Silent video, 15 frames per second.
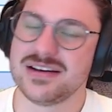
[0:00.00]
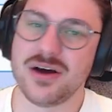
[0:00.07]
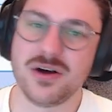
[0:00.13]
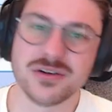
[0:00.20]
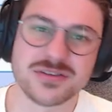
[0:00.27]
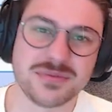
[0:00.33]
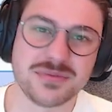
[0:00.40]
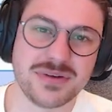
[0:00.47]
Now,
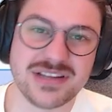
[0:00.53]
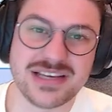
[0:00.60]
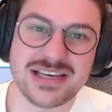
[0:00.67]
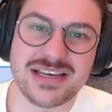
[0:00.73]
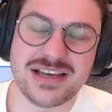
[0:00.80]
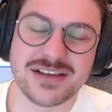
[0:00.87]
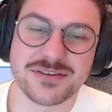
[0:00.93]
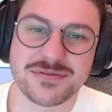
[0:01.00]

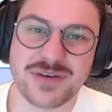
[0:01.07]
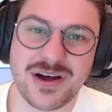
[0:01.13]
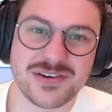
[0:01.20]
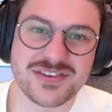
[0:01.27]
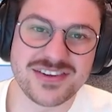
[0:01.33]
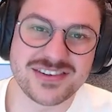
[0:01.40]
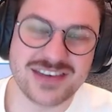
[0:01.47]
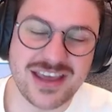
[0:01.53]
ultimately, as far
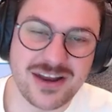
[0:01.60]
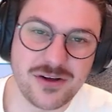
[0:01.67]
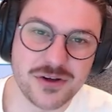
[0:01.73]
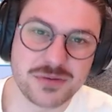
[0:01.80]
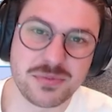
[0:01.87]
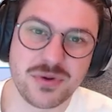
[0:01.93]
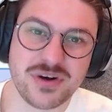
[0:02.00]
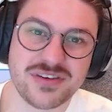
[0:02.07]
as this key
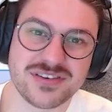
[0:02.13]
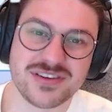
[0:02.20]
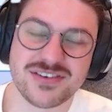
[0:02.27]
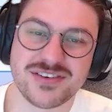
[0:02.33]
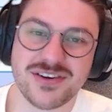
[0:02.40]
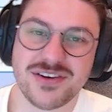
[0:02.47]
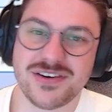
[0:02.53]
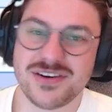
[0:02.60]
knowledge point is
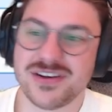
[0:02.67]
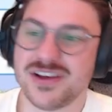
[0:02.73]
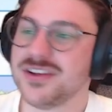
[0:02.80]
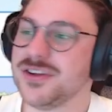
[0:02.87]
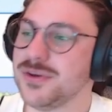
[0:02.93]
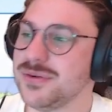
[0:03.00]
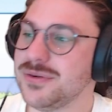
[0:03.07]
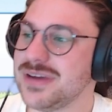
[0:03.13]
concerned,
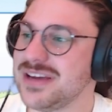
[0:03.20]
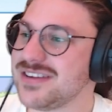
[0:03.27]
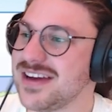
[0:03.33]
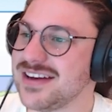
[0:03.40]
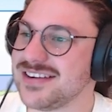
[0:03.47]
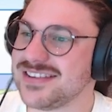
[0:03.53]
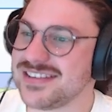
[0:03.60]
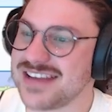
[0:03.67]
you need to
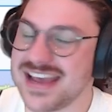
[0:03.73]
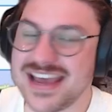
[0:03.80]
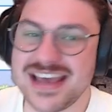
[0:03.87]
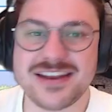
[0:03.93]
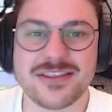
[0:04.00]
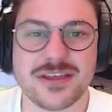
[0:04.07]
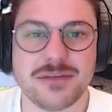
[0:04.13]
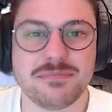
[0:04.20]

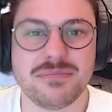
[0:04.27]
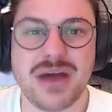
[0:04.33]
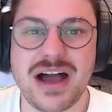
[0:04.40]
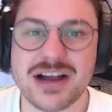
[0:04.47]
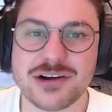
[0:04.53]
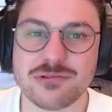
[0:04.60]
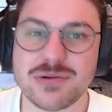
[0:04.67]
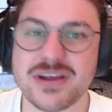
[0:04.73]
understand that
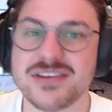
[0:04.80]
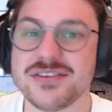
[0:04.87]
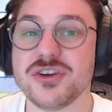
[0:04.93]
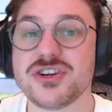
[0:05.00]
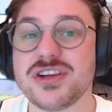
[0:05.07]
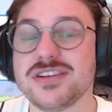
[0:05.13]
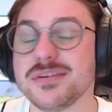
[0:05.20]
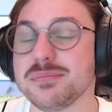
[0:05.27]
market
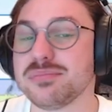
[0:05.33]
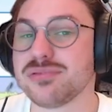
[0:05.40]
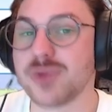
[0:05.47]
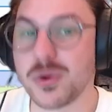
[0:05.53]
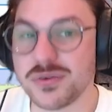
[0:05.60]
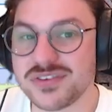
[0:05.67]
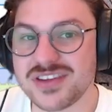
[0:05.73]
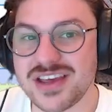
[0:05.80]
research is a
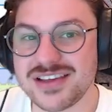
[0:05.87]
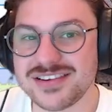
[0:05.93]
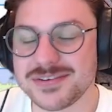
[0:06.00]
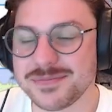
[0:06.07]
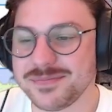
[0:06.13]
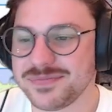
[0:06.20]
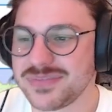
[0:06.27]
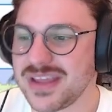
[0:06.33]

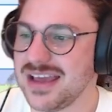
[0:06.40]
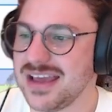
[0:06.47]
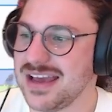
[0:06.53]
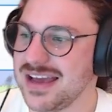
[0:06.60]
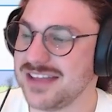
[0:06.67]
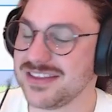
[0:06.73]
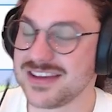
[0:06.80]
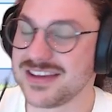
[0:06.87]
process.
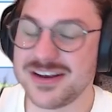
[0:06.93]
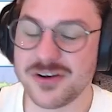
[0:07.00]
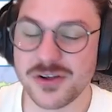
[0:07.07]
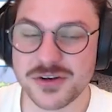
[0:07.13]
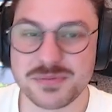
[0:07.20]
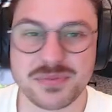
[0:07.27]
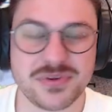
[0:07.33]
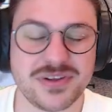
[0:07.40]
The key
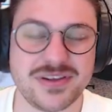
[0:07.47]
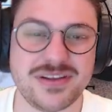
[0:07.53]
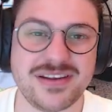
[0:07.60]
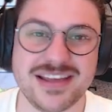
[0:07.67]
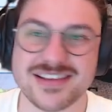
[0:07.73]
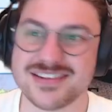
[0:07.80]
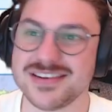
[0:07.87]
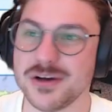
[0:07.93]
knowledge
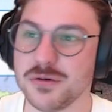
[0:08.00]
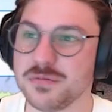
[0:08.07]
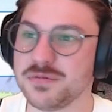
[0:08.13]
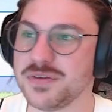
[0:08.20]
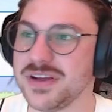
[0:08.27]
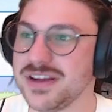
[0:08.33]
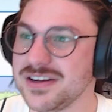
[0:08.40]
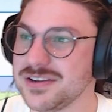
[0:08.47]

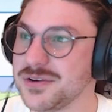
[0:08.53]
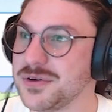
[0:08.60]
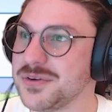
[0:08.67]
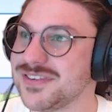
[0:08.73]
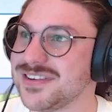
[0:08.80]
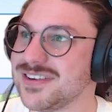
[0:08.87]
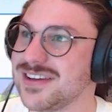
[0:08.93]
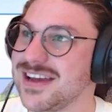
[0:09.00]
itself
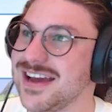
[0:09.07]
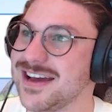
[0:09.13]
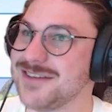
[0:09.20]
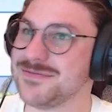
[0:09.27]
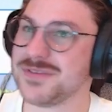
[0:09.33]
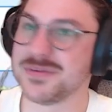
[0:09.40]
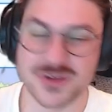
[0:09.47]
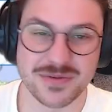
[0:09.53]
includes
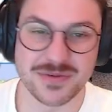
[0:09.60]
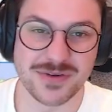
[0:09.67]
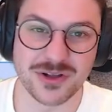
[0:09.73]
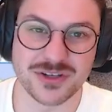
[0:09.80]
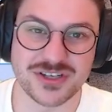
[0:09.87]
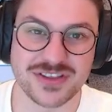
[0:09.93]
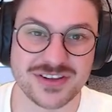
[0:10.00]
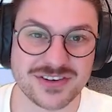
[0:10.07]
some
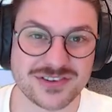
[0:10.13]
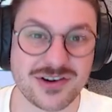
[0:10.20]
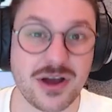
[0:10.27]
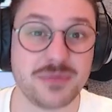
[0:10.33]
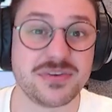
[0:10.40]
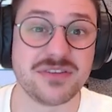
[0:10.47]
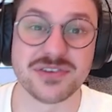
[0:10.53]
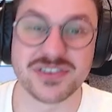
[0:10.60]
terminology that
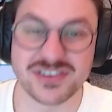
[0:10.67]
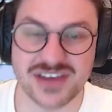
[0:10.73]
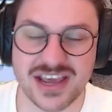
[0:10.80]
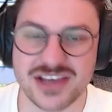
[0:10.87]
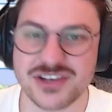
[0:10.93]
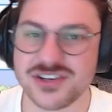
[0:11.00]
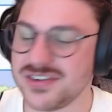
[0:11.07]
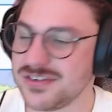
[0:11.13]
describes different
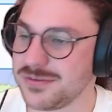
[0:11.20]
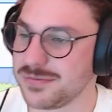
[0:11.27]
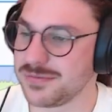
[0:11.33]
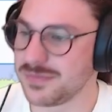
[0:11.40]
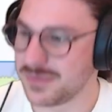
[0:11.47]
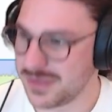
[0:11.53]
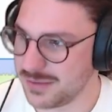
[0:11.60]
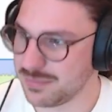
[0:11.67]
stages of
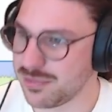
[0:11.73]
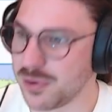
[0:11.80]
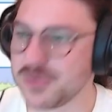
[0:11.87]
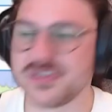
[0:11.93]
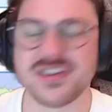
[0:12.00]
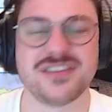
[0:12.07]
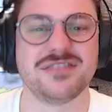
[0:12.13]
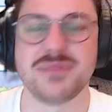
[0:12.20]
the
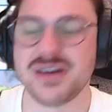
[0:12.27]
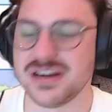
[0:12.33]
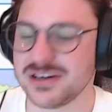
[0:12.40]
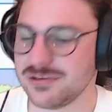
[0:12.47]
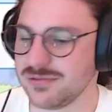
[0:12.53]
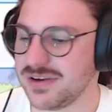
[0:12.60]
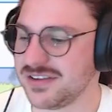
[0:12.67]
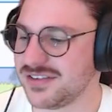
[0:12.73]
process of
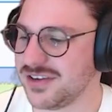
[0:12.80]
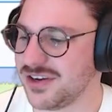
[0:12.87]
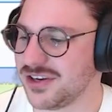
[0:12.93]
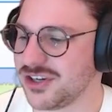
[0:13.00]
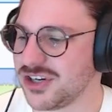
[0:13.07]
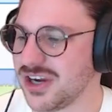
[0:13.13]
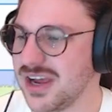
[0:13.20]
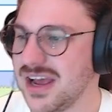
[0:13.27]
market
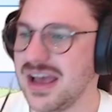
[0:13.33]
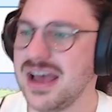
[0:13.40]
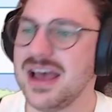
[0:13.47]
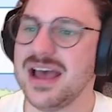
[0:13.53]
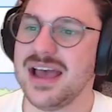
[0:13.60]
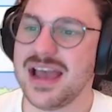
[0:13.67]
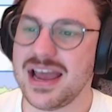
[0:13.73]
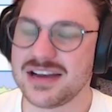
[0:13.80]
research.
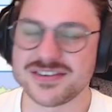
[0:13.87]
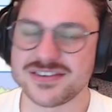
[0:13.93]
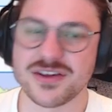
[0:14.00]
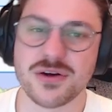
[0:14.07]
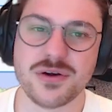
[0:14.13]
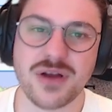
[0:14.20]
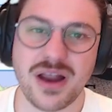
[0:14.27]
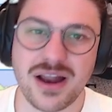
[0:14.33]
And
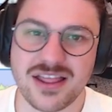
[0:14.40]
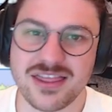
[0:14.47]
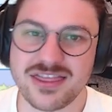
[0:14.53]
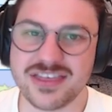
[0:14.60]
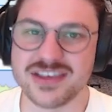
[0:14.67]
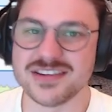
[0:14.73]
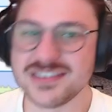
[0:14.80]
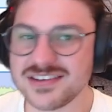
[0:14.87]
so
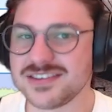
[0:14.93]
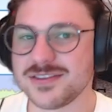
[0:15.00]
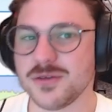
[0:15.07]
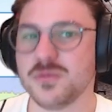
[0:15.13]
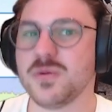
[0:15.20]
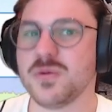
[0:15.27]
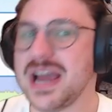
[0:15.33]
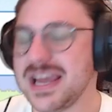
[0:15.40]
this is
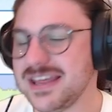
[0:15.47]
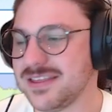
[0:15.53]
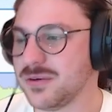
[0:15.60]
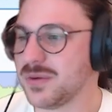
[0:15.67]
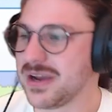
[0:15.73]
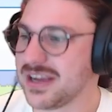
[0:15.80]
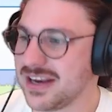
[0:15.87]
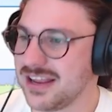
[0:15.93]
the way that
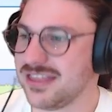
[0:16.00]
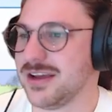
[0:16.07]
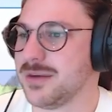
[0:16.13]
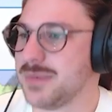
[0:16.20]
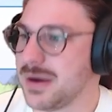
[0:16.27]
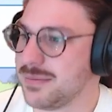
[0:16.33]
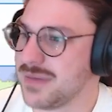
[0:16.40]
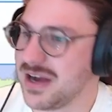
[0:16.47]
we're going to think
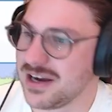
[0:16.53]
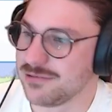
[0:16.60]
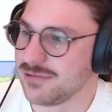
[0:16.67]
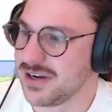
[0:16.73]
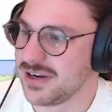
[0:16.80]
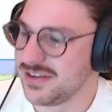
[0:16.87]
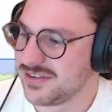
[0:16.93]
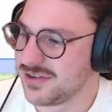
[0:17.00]
about market
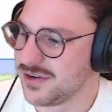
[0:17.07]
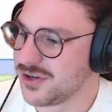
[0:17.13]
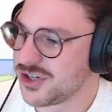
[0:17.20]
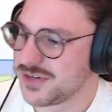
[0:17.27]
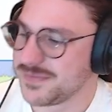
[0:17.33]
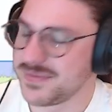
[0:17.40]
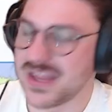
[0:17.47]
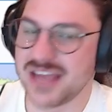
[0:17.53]

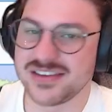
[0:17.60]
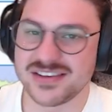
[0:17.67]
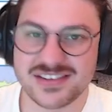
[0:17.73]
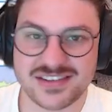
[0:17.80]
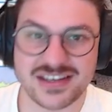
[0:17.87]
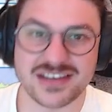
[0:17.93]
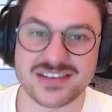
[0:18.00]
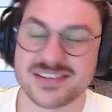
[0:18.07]
research, as a
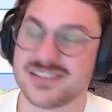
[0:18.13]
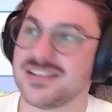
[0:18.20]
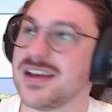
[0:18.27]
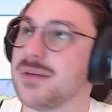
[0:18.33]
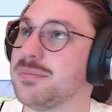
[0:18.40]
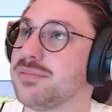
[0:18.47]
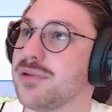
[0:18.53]
6-step